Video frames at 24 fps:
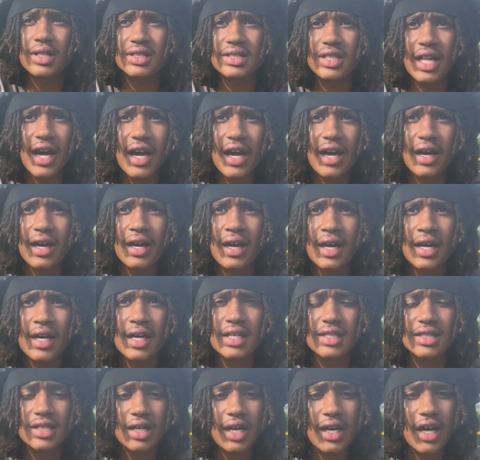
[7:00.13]
that,
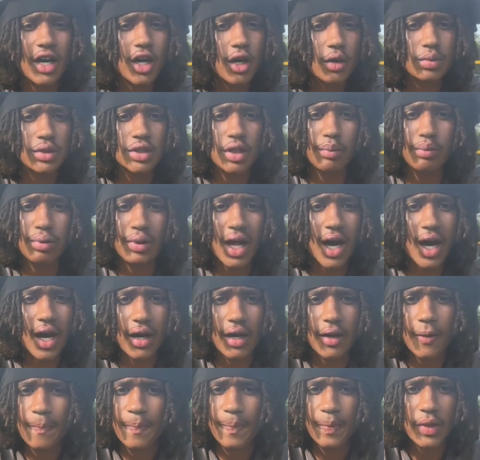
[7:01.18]
is going to help to block
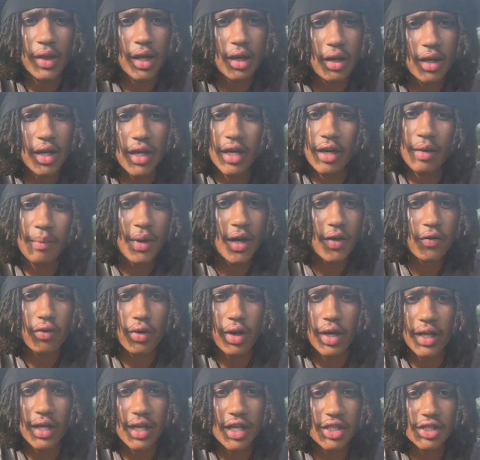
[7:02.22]
the EMF
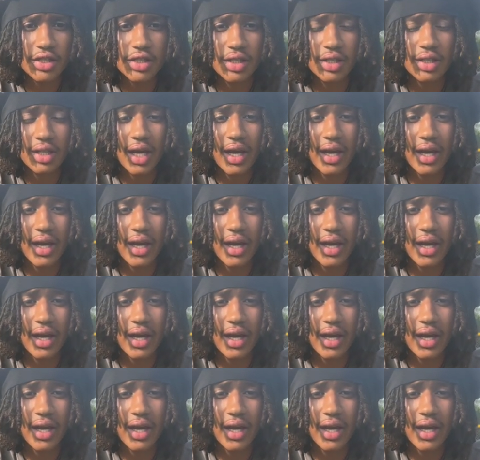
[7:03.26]
radiation.